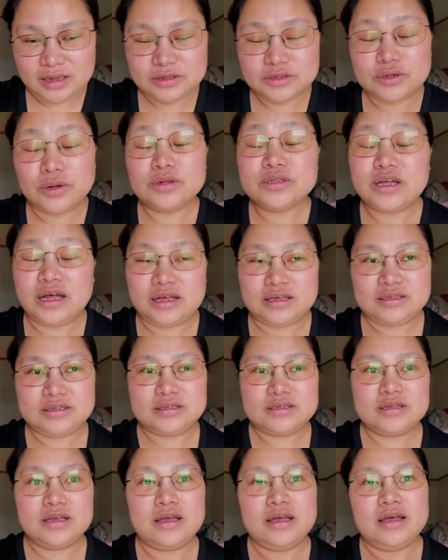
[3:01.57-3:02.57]
told
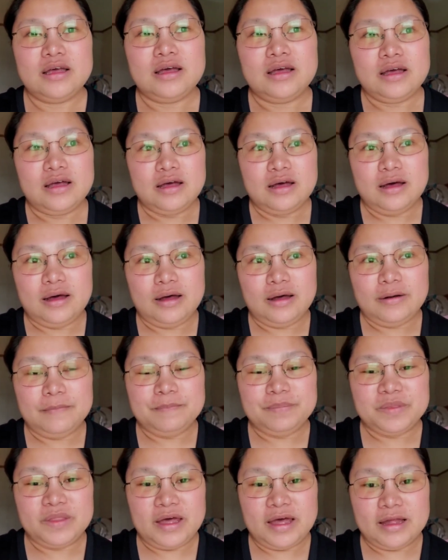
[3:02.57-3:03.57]
us
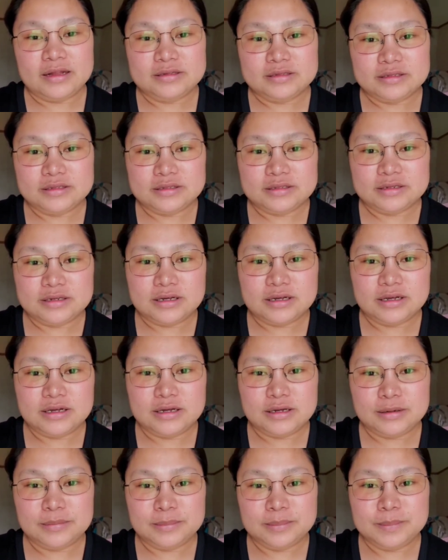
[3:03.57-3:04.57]
um, that
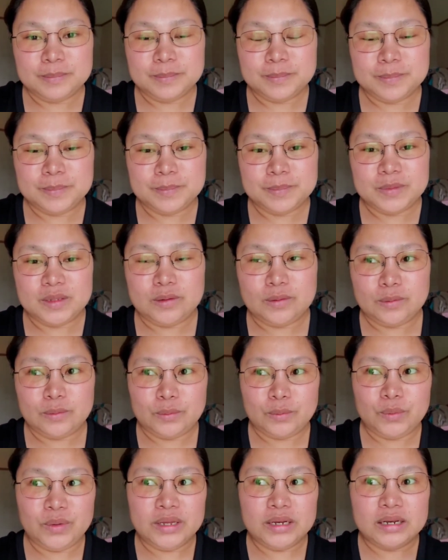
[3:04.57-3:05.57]
um,
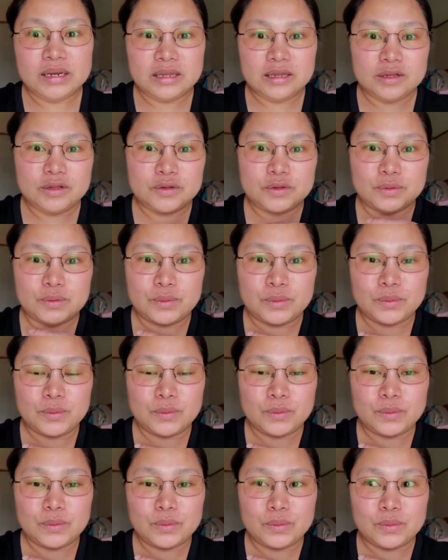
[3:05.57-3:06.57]
we need
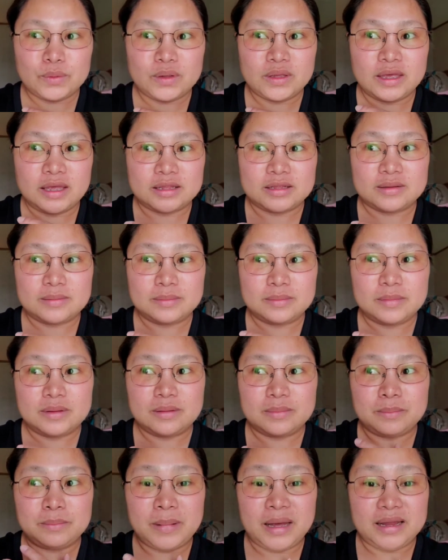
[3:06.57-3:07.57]
to get
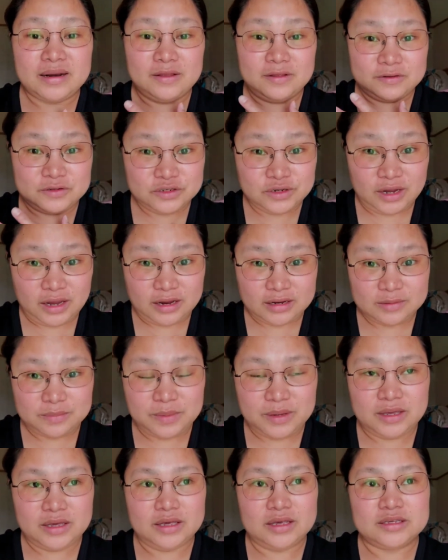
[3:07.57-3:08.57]
Madi checked
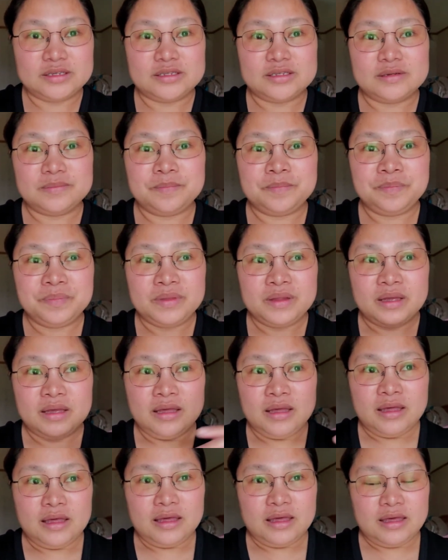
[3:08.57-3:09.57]
because
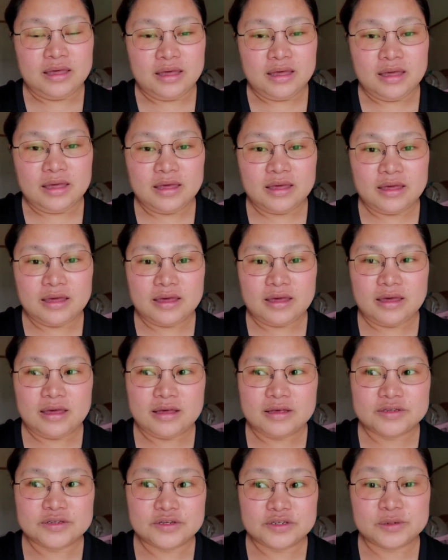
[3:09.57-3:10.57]
he
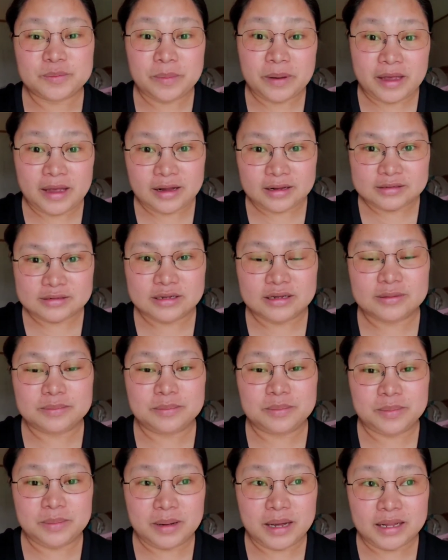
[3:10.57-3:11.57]
suspect that
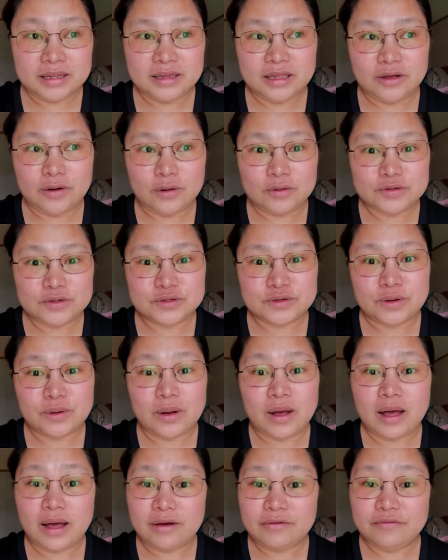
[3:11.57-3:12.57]
Madi also
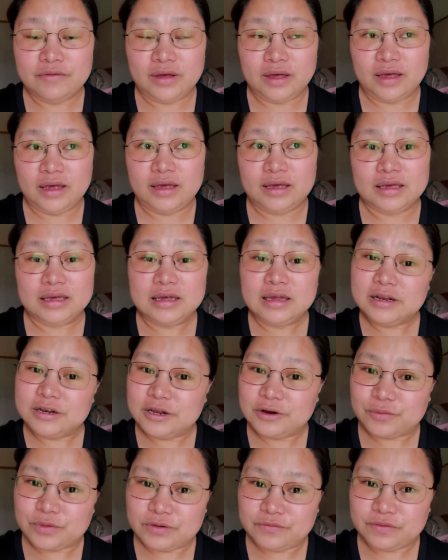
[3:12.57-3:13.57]
have a kidney
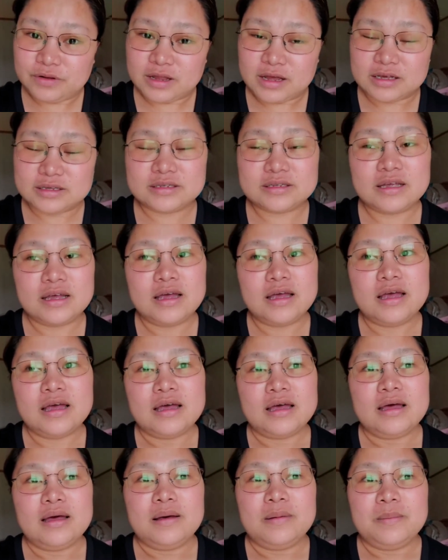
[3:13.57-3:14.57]
reflux,
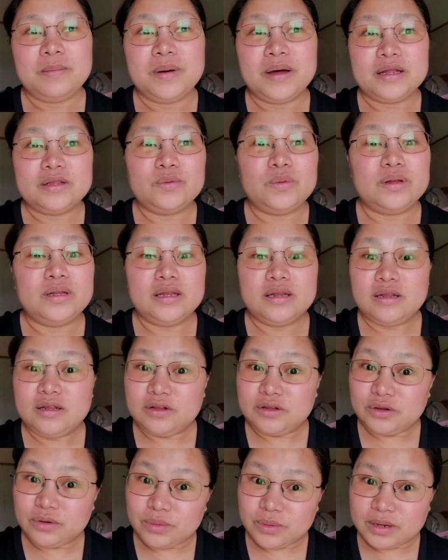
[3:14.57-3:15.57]
but we
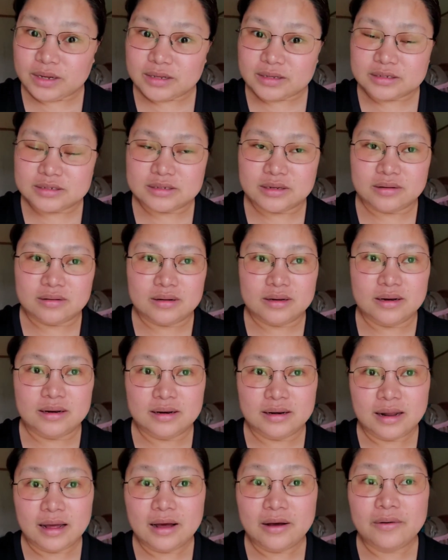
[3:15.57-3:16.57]
didn't do it. So
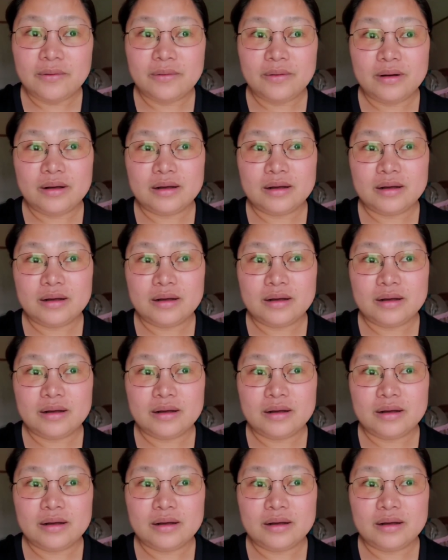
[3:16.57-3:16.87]
now